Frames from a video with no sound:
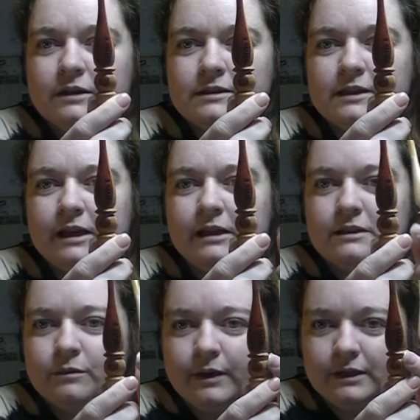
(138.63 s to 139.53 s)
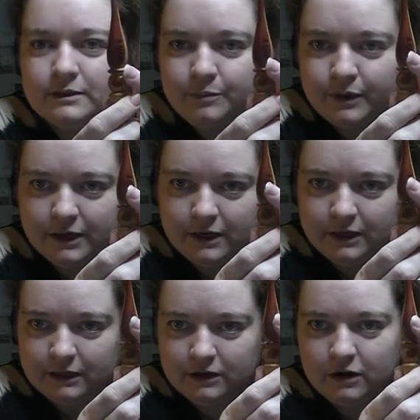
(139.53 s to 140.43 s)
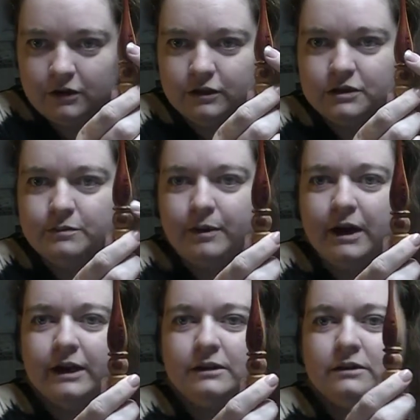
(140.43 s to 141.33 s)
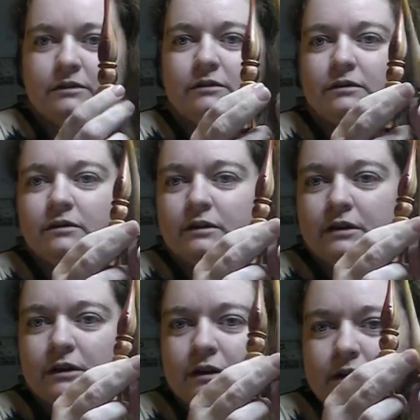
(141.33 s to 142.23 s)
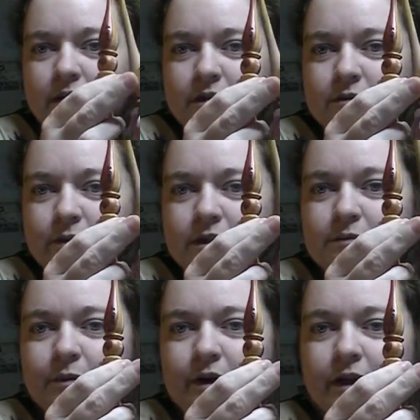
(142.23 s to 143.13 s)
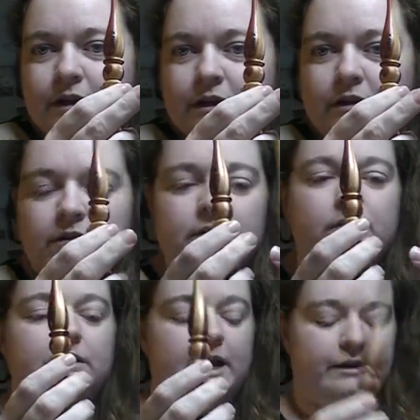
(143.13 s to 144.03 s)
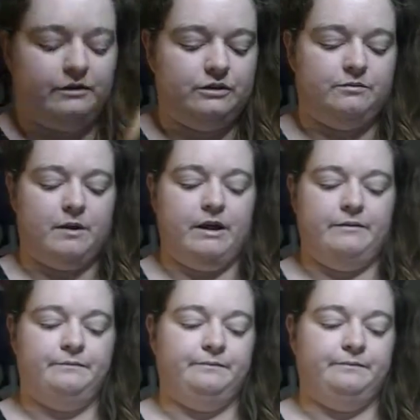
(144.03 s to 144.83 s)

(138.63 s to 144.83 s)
See this one, it's printed in the darker spot. This one, it's printed in the lighter spot.